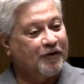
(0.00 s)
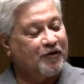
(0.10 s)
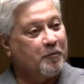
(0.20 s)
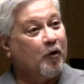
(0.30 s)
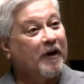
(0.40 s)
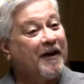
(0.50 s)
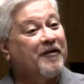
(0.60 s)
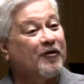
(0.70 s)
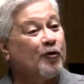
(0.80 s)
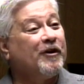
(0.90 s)
there's more like
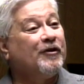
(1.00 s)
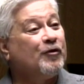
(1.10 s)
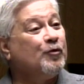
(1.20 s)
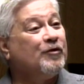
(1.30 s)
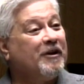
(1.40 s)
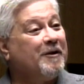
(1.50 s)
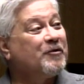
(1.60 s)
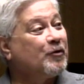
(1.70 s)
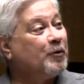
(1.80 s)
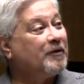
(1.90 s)
32
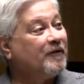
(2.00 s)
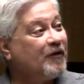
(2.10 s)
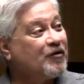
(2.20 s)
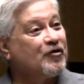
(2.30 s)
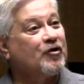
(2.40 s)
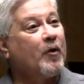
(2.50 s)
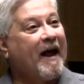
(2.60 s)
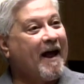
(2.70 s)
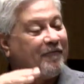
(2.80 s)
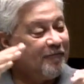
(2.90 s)
teams to a division, so
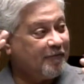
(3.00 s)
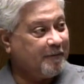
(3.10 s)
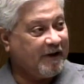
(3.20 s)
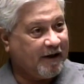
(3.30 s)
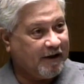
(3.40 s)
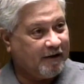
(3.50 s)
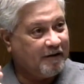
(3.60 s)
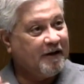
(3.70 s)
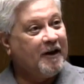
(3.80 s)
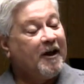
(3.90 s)
half of them get
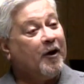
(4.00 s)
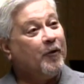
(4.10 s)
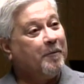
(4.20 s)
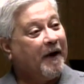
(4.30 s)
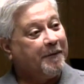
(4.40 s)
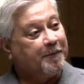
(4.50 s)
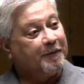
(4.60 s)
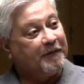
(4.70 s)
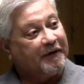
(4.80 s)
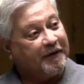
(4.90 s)
in, and we might
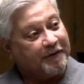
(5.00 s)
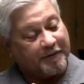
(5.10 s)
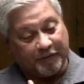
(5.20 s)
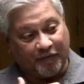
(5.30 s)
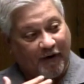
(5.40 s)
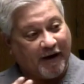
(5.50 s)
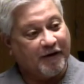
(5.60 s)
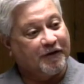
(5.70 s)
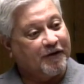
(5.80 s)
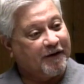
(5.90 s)
find
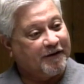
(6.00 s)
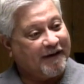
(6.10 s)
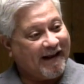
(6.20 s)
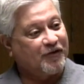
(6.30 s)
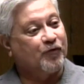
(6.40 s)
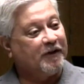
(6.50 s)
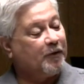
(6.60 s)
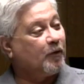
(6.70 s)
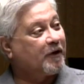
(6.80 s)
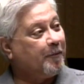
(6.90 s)
that's really
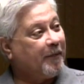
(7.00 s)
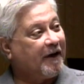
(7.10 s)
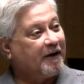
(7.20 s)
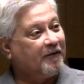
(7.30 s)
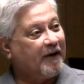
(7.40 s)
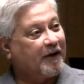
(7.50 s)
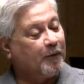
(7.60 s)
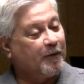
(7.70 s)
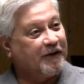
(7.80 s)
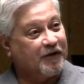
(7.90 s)
where competitive
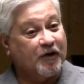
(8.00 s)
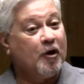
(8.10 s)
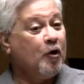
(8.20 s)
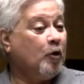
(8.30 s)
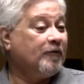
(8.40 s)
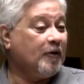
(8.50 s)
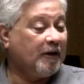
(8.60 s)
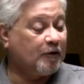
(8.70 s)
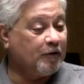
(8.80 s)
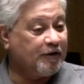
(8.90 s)
equity is. Or if
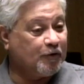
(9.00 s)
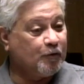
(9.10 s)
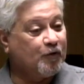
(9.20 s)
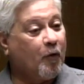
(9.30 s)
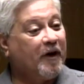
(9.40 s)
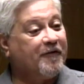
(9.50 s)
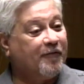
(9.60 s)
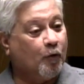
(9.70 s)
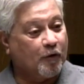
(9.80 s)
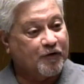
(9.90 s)
not 32,
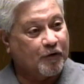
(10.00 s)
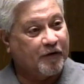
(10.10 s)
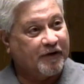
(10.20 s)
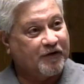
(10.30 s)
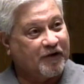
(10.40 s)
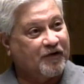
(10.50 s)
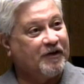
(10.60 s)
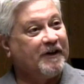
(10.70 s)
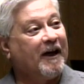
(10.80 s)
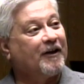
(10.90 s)
24, so that
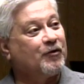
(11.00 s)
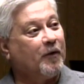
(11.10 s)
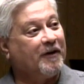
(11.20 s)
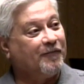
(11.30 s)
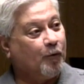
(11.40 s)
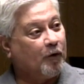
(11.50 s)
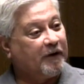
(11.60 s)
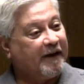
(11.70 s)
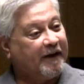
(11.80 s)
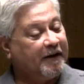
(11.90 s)
16 out of 24
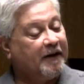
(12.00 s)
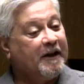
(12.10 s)
get in,